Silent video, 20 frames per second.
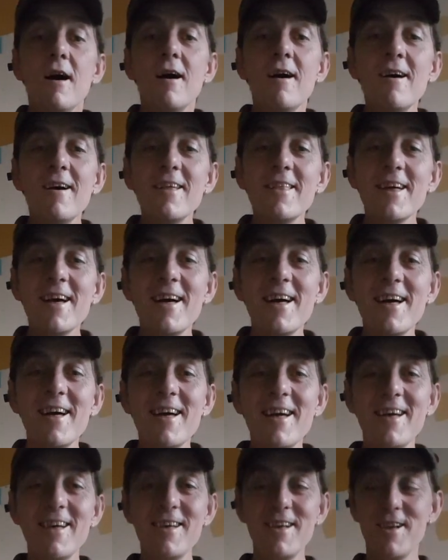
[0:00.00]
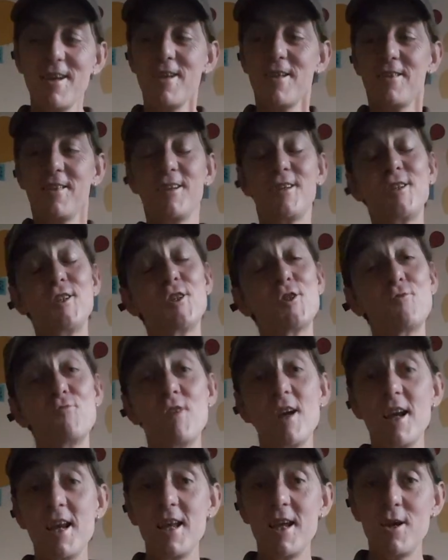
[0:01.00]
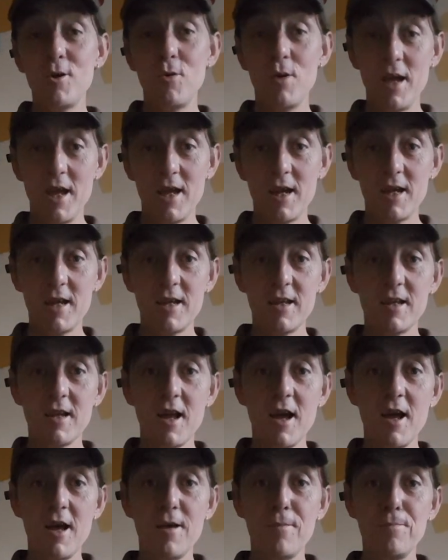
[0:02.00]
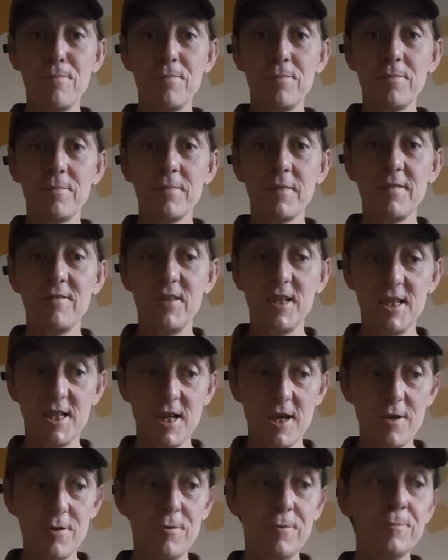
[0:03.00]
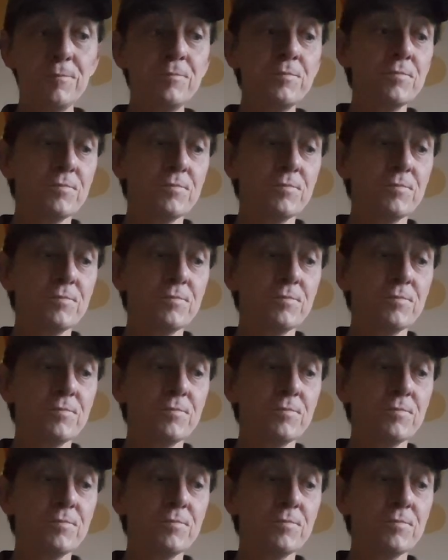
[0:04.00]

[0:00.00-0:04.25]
Hi there, this is a really quick video.